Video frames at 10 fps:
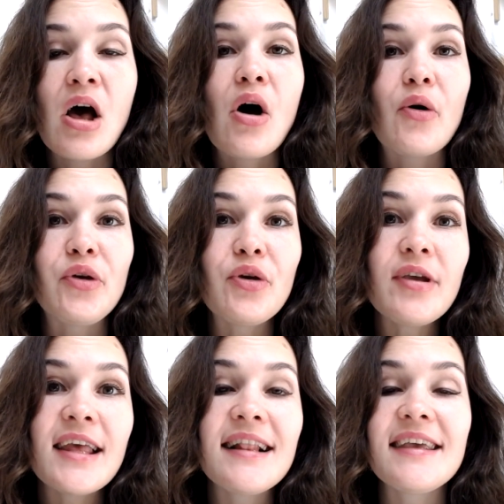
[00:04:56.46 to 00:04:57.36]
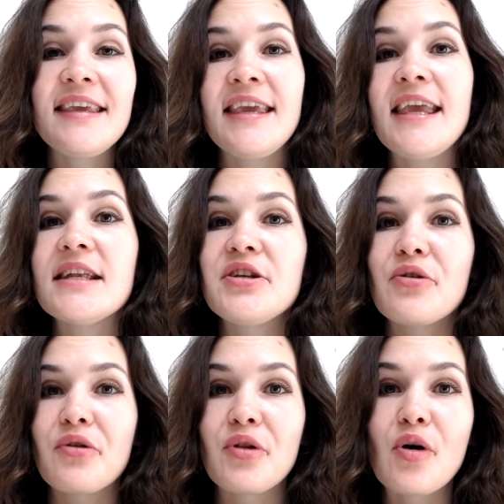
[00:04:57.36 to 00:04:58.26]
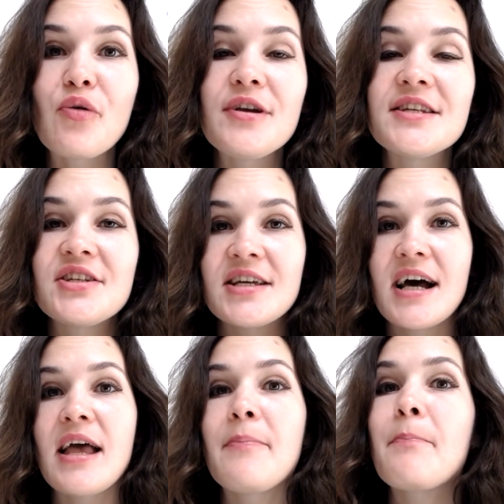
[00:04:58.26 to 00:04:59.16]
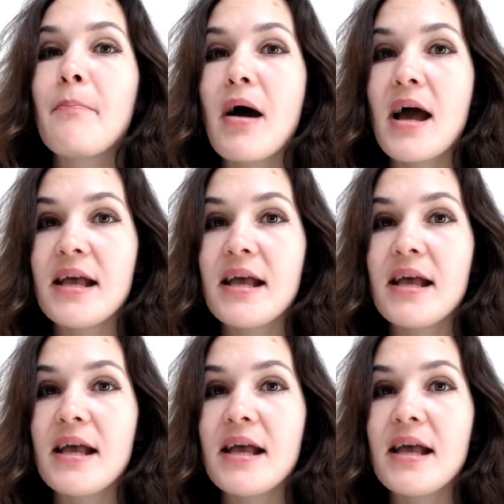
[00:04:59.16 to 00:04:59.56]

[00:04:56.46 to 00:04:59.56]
Or you can locate your no in time by